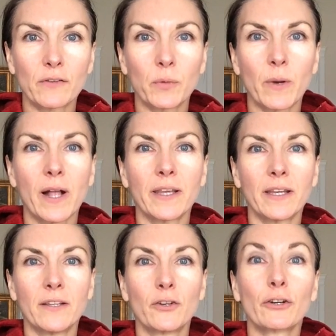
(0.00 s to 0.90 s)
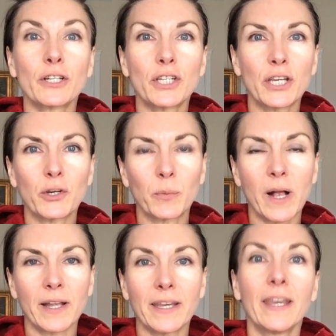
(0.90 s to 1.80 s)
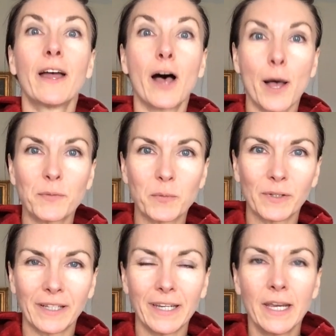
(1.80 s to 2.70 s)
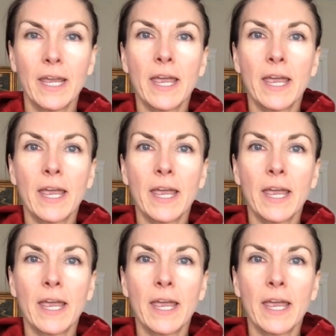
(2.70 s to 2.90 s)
of your body and nourishing your body optimally,